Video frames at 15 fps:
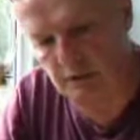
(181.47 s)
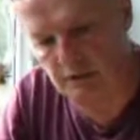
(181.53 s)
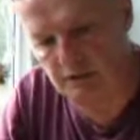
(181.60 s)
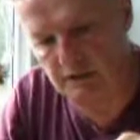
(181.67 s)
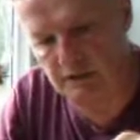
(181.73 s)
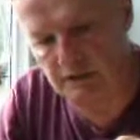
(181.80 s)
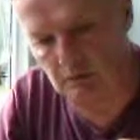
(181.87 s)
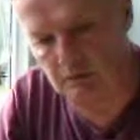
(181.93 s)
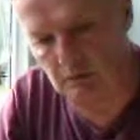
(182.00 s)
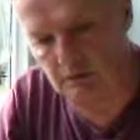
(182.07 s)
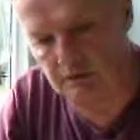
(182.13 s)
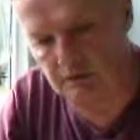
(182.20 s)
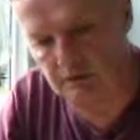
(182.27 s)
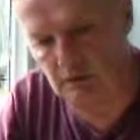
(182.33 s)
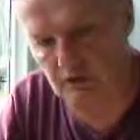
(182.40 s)
over easily.
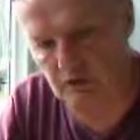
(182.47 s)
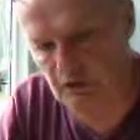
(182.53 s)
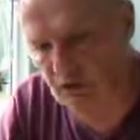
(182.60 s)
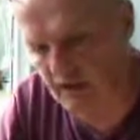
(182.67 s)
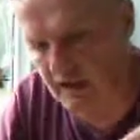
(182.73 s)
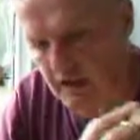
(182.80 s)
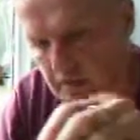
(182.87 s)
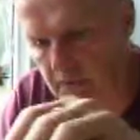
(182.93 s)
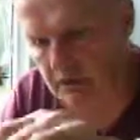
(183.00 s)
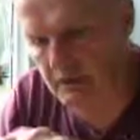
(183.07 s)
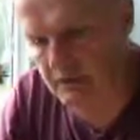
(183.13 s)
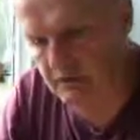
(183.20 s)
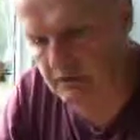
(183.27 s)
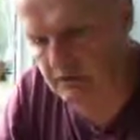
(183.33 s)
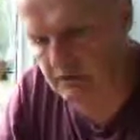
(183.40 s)
Well, you know, they're not that
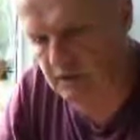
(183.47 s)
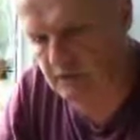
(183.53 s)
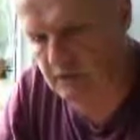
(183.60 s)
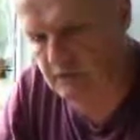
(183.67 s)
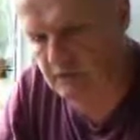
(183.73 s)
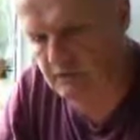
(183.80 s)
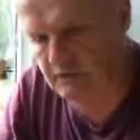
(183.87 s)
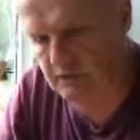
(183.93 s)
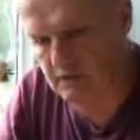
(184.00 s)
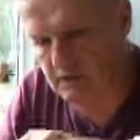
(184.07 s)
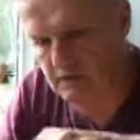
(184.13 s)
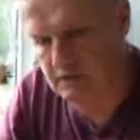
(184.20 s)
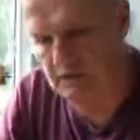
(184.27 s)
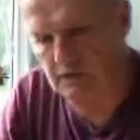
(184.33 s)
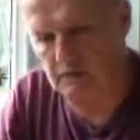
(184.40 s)
bad actually.
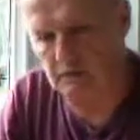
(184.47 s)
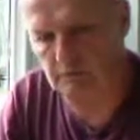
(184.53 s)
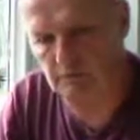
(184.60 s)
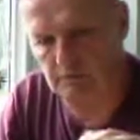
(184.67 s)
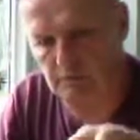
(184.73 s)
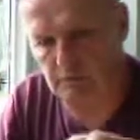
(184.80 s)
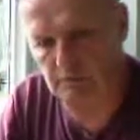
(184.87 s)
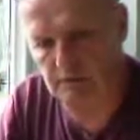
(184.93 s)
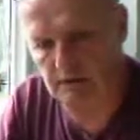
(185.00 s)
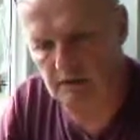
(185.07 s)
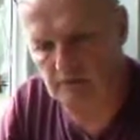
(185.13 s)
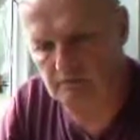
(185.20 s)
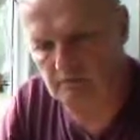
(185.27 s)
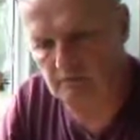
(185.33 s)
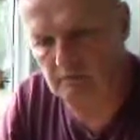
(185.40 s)
He was
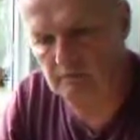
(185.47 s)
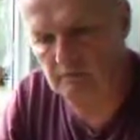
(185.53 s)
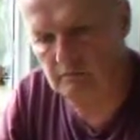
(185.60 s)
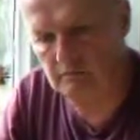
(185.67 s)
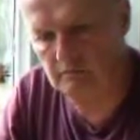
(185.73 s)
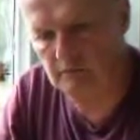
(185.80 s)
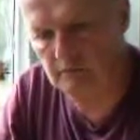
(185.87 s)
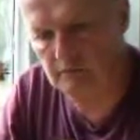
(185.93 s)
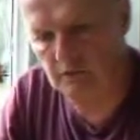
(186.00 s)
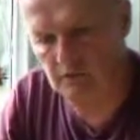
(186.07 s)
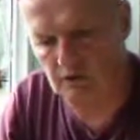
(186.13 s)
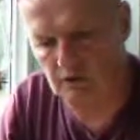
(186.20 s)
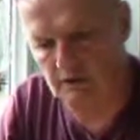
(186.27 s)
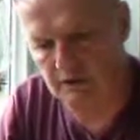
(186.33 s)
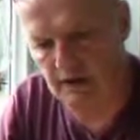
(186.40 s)
maybe, you
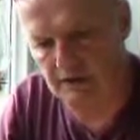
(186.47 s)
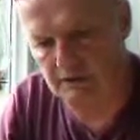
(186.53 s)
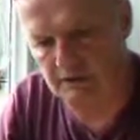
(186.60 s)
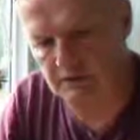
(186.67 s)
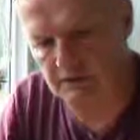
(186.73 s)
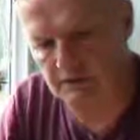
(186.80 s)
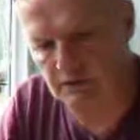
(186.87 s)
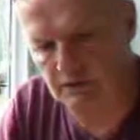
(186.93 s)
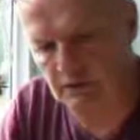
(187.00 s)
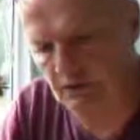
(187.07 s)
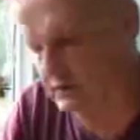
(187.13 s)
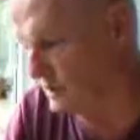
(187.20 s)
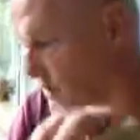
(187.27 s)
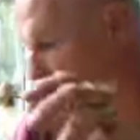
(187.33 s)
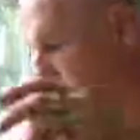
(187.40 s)
know, he liked his St
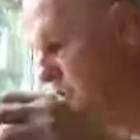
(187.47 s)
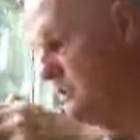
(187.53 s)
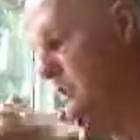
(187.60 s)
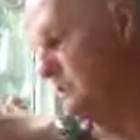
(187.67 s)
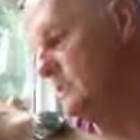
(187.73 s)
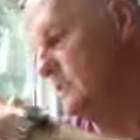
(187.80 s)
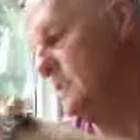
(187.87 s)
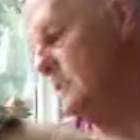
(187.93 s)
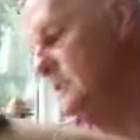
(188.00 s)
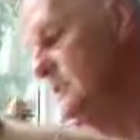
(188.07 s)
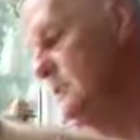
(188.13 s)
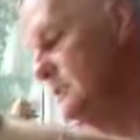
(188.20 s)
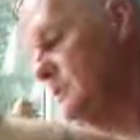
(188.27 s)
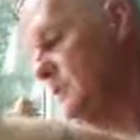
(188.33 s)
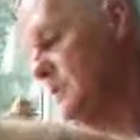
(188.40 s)
George, and this is a
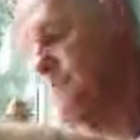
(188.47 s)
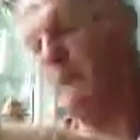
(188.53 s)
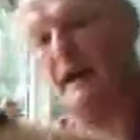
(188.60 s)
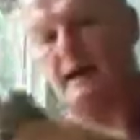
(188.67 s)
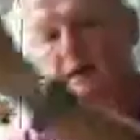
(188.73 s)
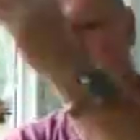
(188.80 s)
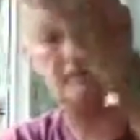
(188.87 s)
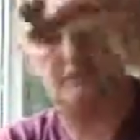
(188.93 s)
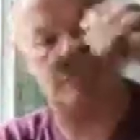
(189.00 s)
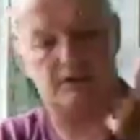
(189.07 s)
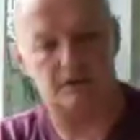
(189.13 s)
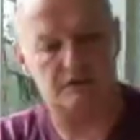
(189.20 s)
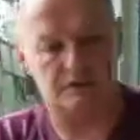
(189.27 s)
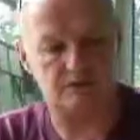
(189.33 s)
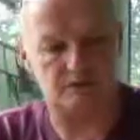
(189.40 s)
sort of pattern of
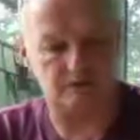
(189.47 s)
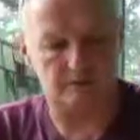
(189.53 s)
set that